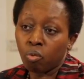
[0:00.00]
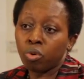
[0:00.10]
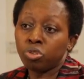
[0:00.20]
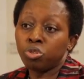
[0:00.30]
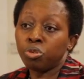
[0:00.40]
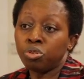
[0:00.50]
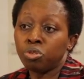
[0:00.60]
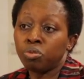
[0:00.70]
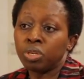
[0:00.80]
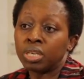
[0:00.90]
what you're
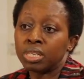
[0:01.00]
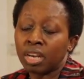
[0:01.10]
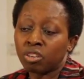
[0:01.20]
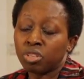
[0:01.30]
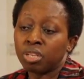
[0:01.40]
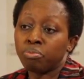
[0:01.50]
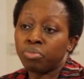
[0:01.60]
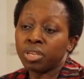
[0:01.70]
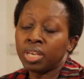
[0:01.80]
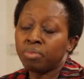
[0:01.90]
doing is actually
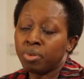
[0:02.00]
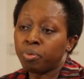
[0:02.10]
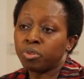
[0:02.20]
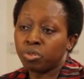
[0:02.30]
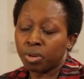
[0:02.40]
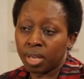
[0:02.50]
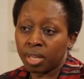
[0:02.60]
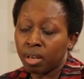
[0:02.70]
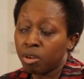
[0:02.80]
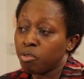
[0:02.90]
bringing people
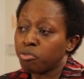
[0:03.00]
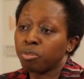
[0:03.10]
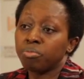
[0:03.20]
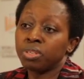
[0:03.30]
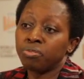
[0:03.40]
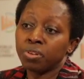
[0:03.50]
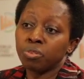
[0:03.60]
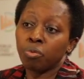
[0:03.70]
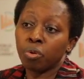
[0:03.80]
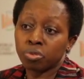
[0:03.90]
together from
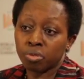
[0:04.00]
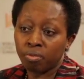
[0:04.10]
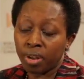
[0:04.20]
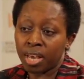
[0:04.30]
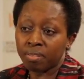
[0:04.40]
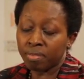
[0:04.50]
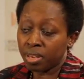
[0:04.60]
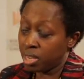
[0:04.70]
different walks of life,